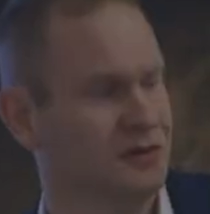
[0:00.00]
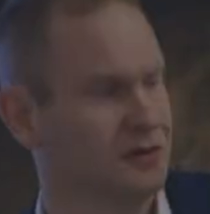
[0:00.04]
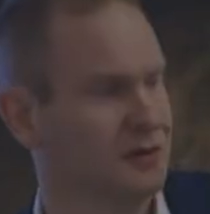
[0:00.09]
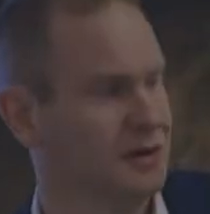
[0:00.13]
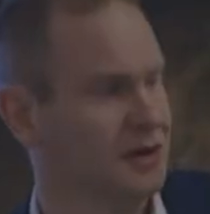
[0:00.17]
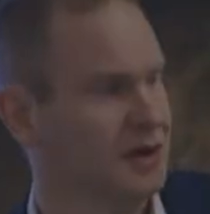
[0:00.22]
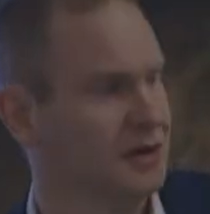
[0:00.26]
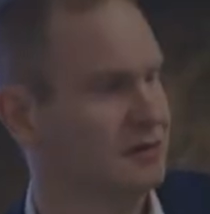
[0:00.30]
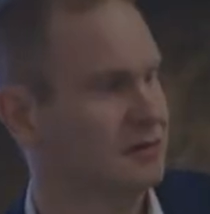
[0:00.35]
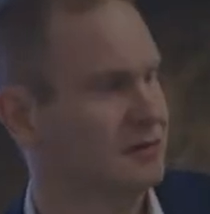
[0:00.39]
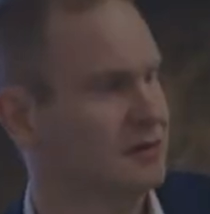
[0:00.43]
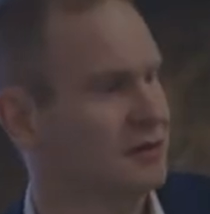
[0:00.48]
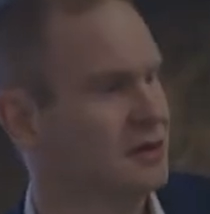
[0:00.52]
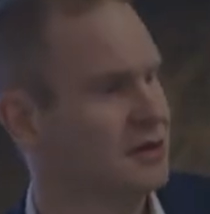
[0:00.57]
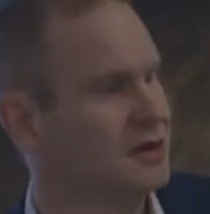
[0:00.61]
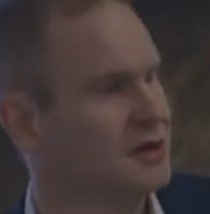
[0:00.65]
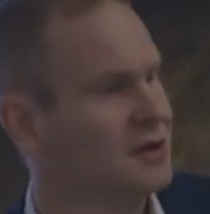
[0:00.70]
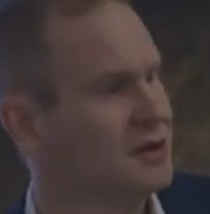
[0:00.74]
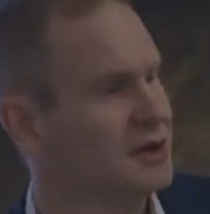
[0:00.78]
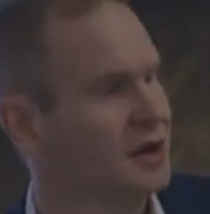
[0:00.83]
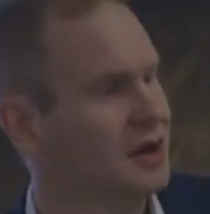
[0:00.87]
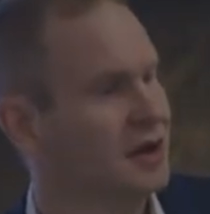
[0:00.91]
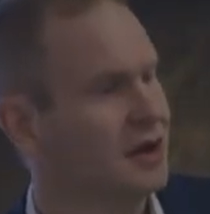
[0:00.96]
2 hours.
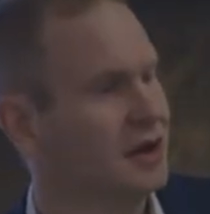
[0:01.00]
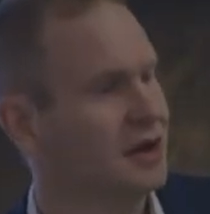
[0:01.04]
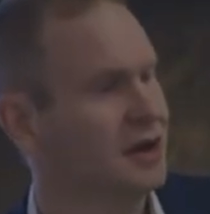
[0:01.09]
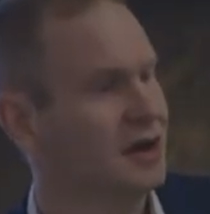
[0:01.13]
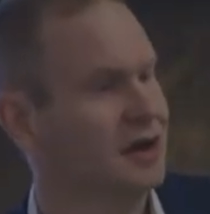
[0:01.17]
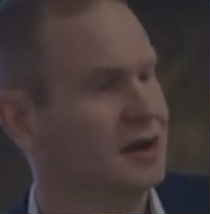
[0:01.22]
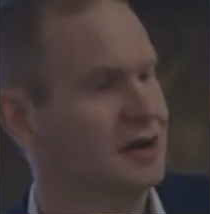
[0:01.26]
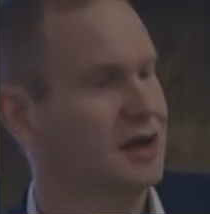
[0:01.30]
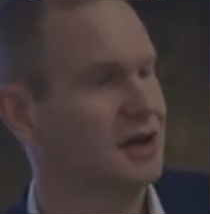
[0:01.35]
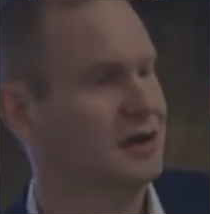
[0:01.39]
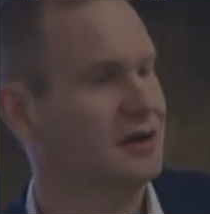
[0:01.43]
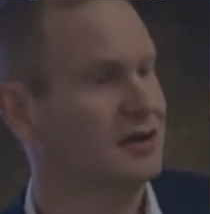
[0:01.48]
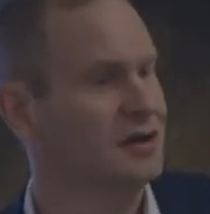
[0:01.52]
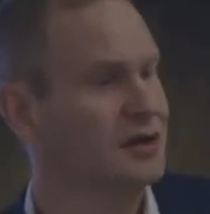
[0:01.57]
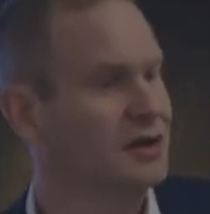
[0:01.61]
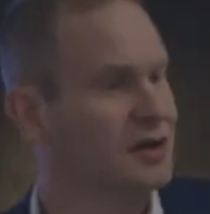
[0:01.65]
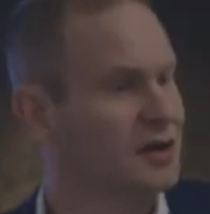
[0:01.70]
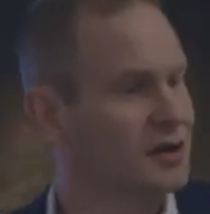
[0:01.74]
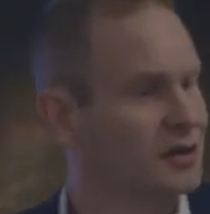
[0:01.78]
Again,